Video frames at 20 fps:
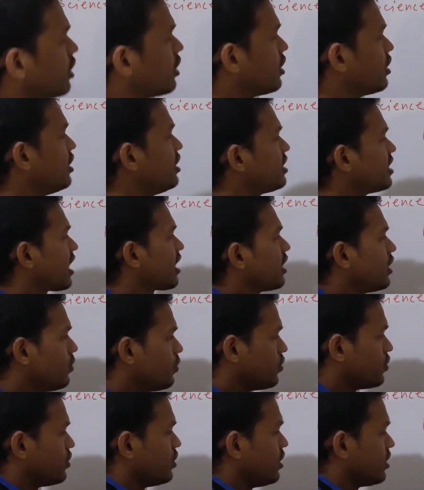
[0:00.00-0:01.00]
These are
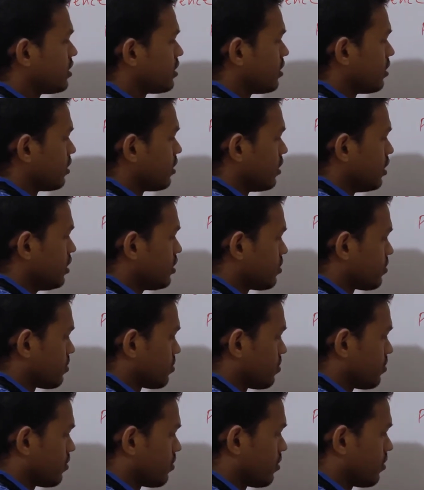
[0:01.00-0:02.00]
used. These
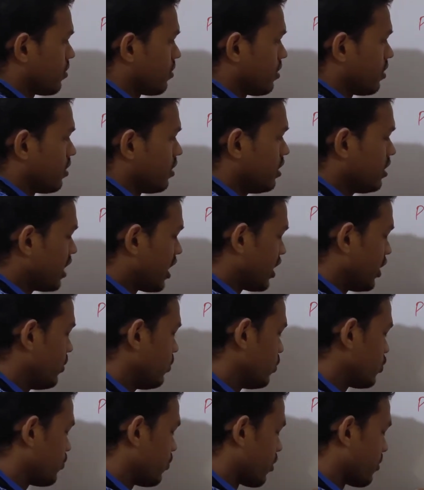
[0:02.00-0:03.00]
are
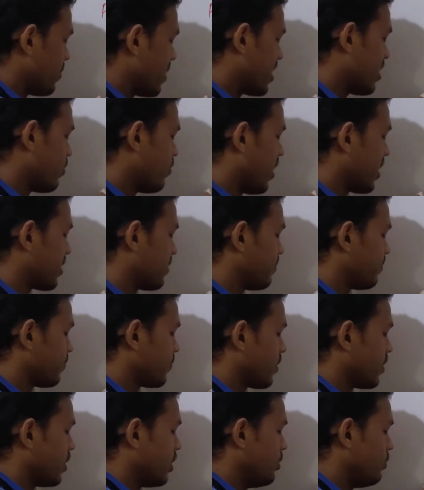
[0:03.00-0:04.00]
used for making what?
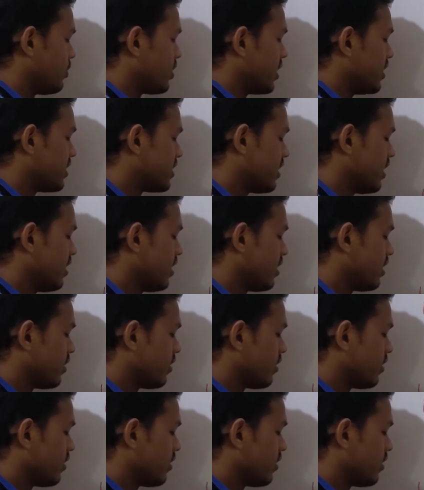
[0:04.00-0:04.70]
Utensil.